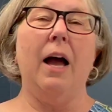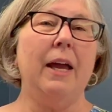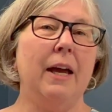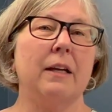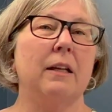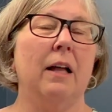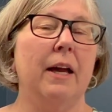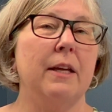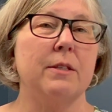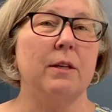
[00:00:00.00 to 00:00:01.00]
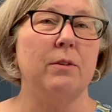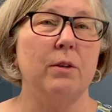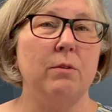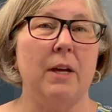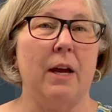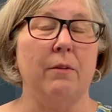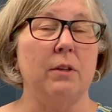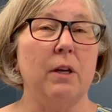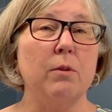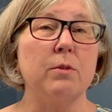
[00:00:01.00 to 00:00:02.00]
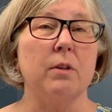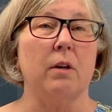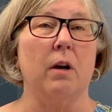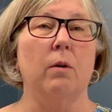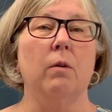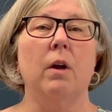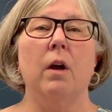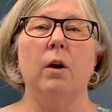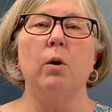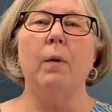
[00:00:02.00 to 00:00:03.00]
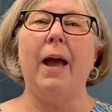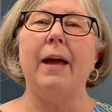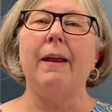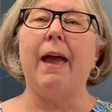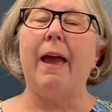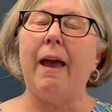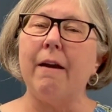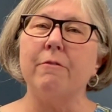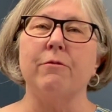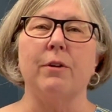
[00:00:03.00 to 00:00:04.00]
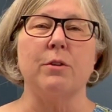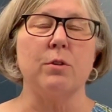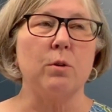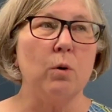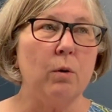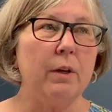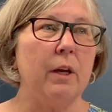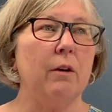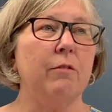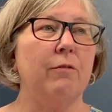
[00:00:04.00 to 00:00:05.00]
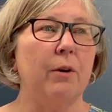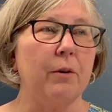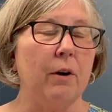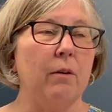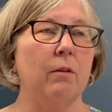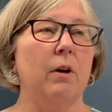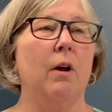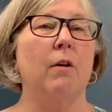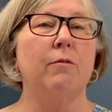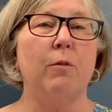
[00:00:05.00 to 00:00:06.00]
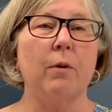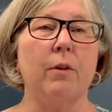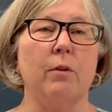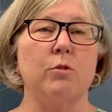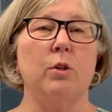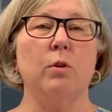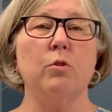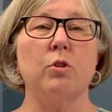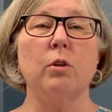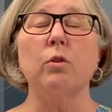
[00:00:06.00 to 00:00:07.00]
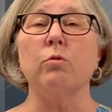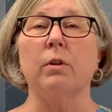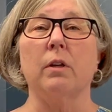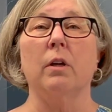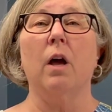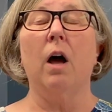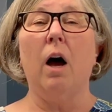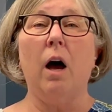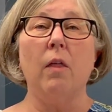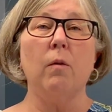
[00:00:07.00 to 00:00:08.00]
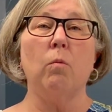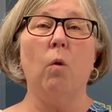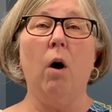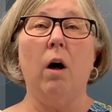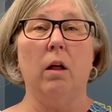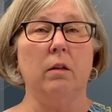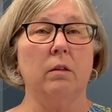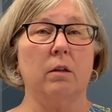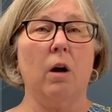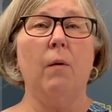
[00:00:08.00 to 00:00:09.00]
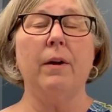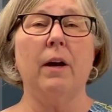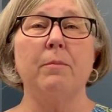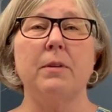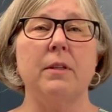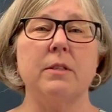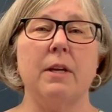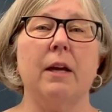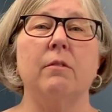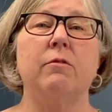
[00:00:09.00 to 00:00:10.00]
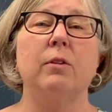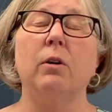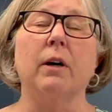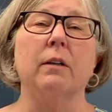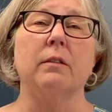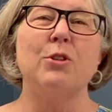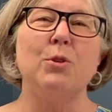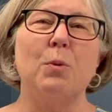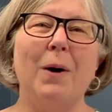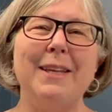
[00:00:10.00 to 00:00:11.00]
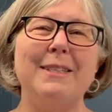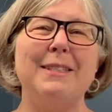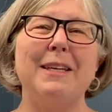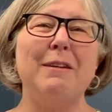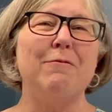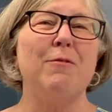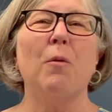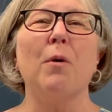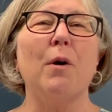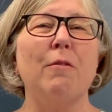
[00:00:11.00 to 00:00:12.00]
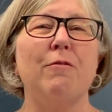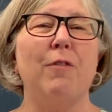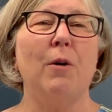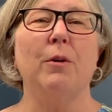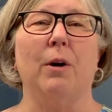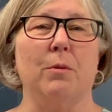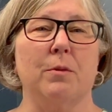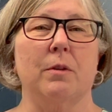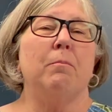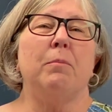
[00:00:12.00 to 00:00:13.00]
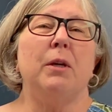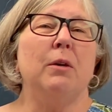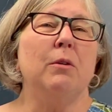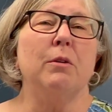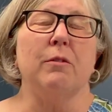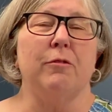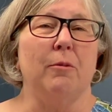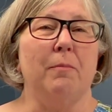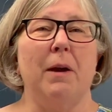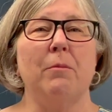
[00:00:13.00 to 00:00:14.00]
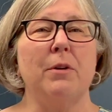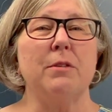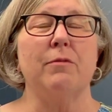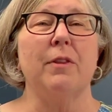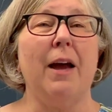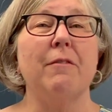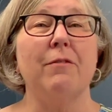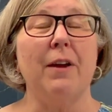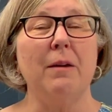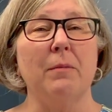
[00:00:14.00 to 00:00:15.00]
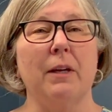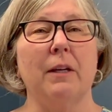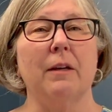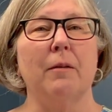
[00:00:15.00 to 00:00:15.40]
had clients in Newtown years ago who had every school year photo for their 2 children on the wall going up to the 2nd floor. 24 photos. Beautiful memories for that family,